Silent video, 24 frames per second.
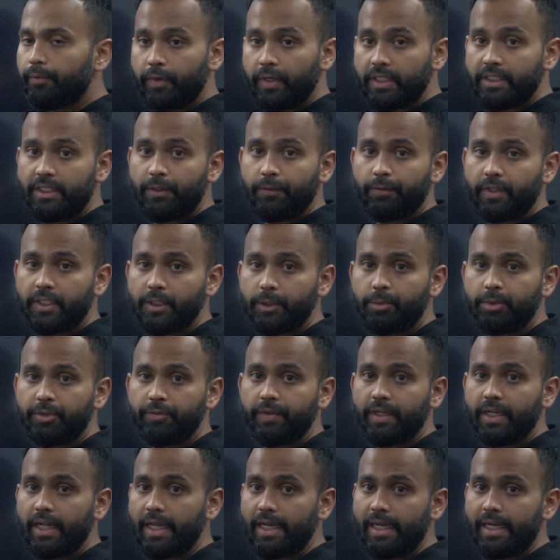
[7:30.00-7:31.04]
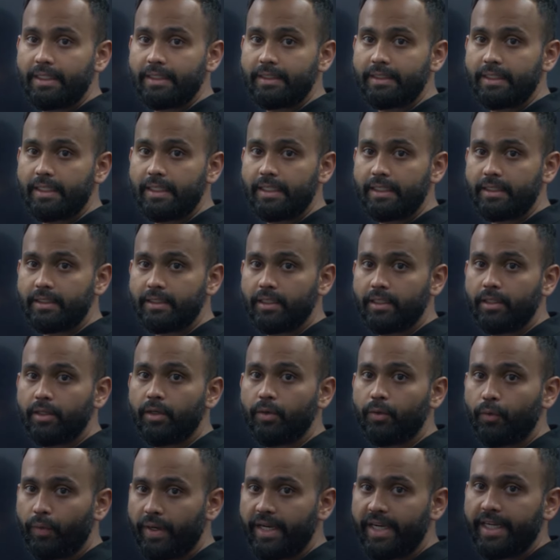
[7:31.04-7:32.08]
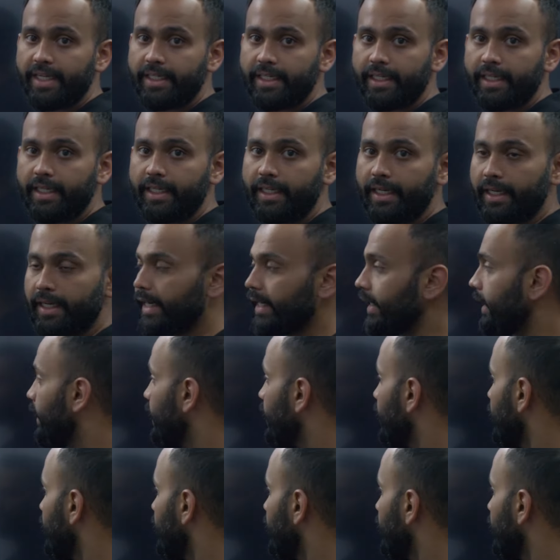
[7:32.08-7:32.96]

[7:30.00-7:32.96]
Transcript: phase difference between L and C is one hundred eighty degree, right?